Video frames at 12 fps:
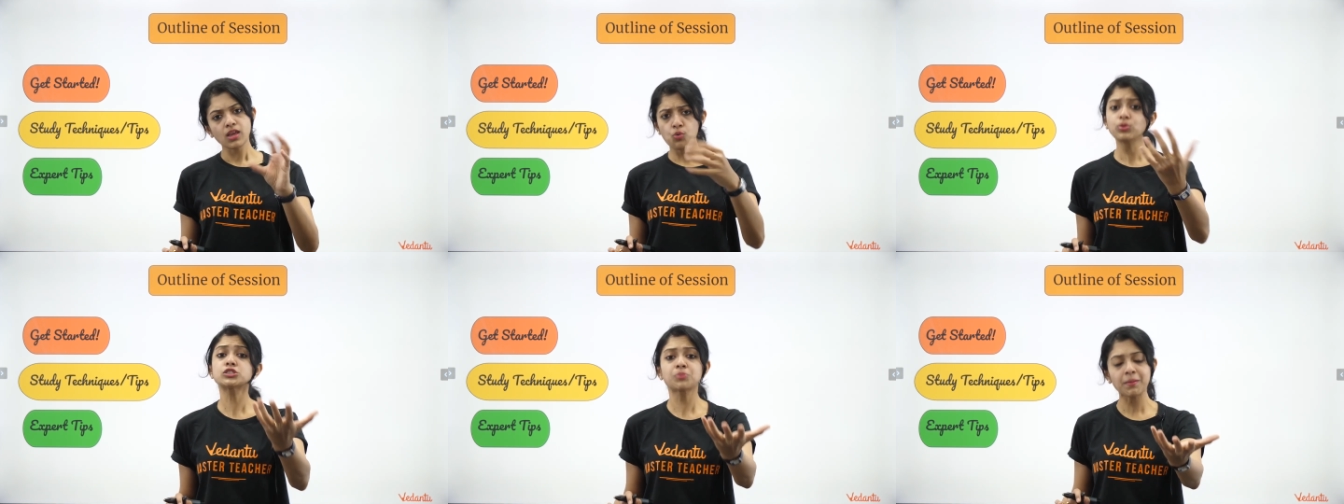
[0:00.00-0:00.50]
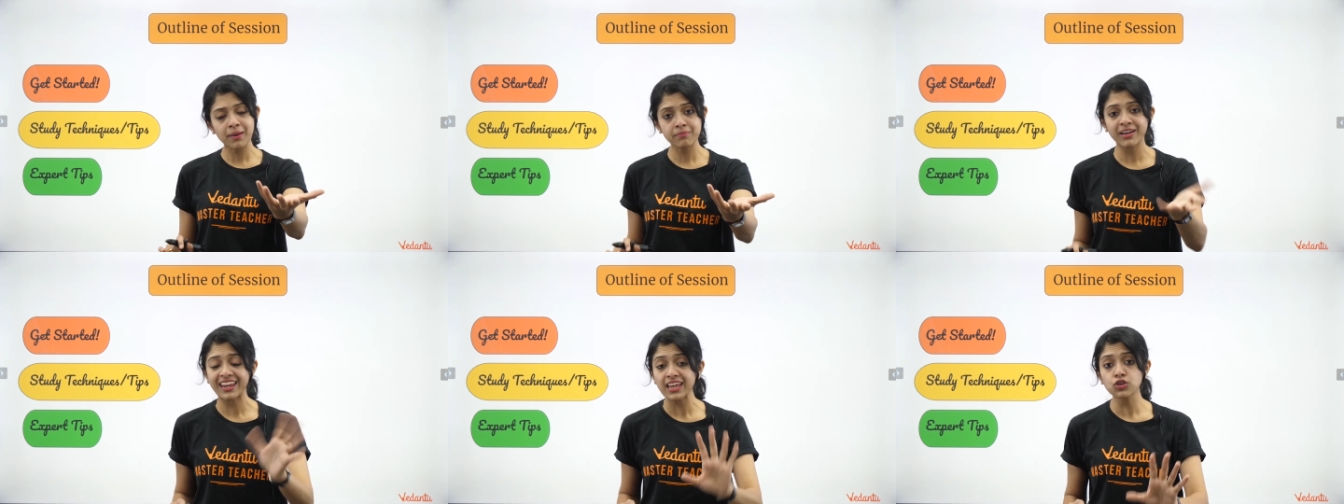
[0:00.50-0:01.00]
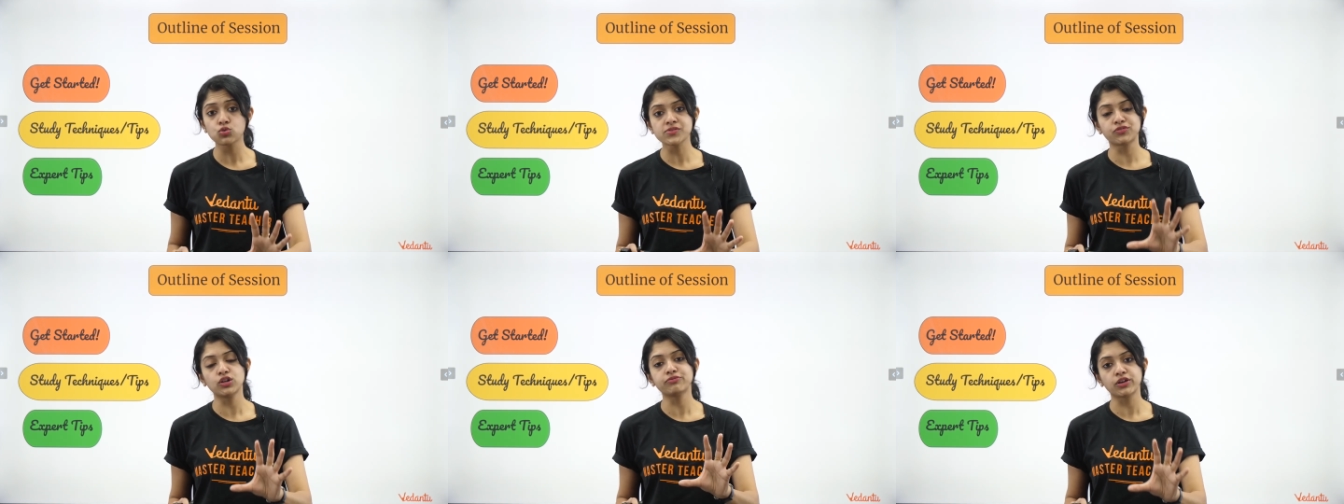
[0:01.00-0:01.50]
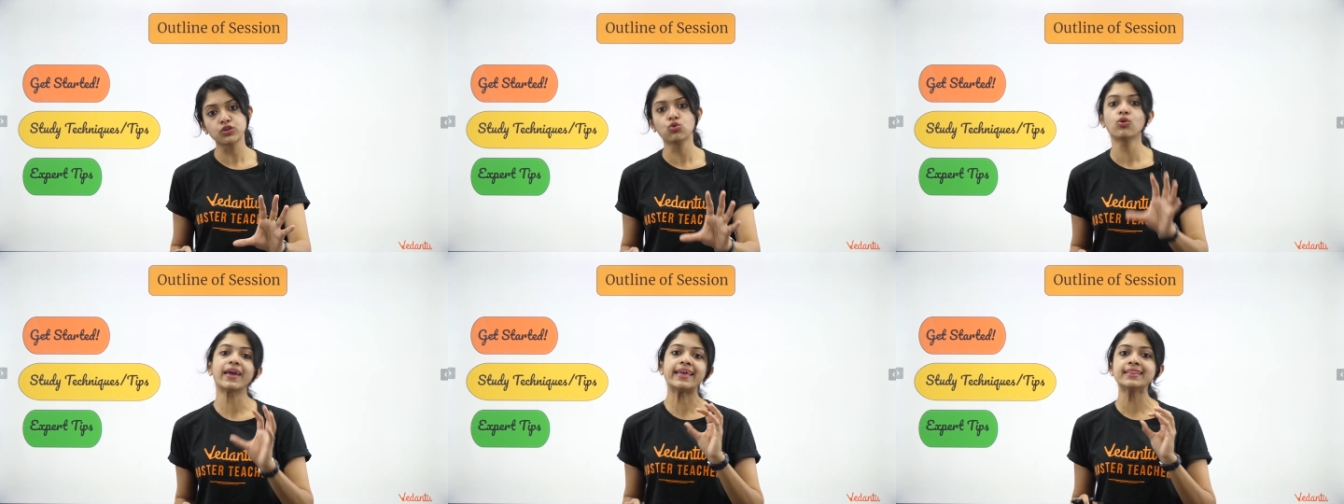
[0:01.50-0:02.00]
which will be very useful for
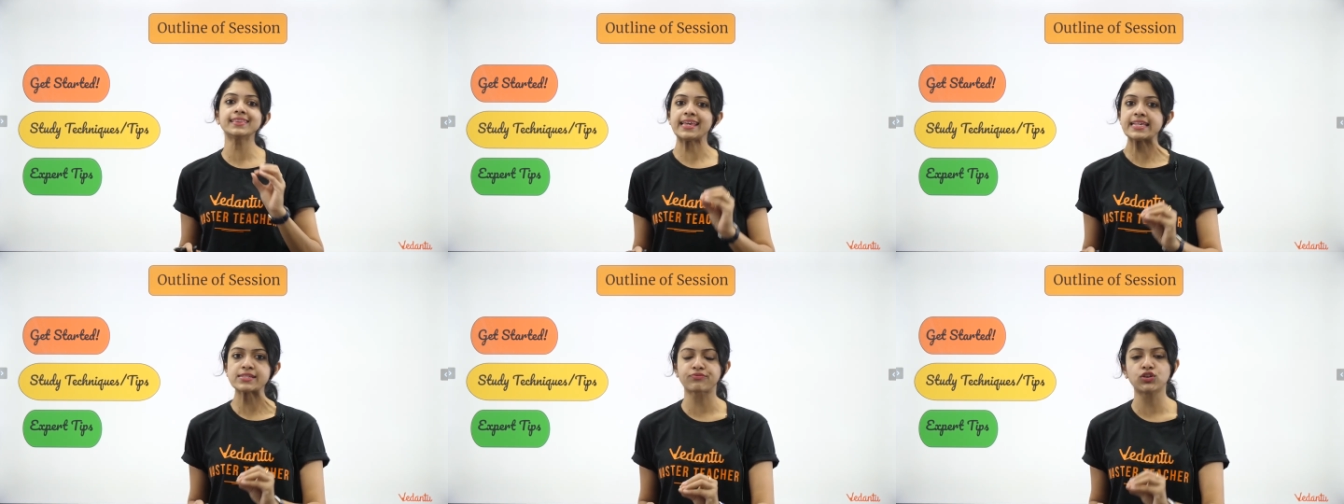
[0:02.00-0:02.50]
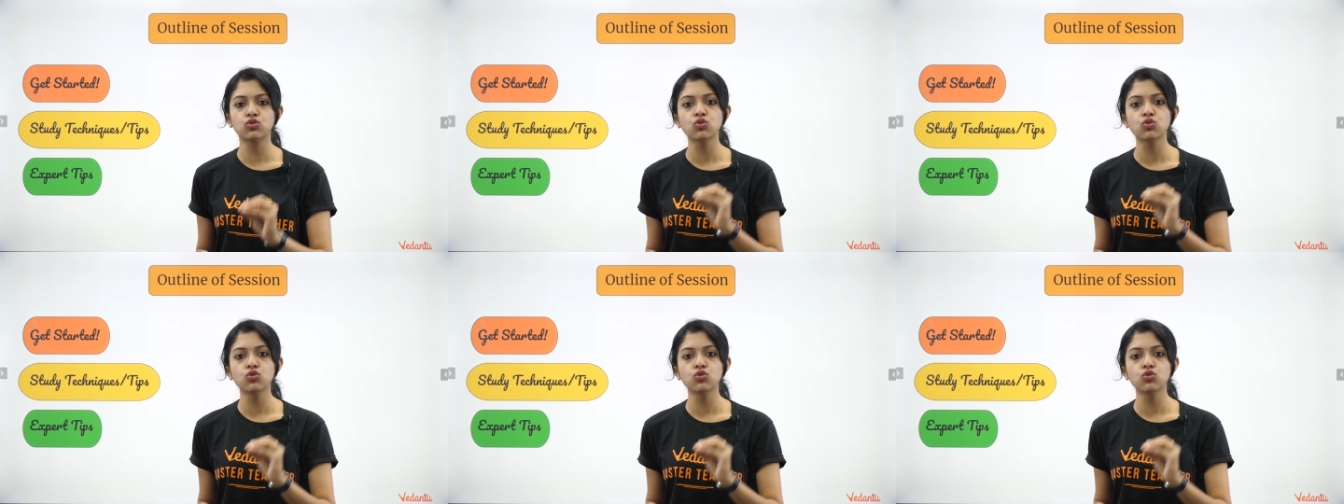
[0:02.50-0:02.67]
you in these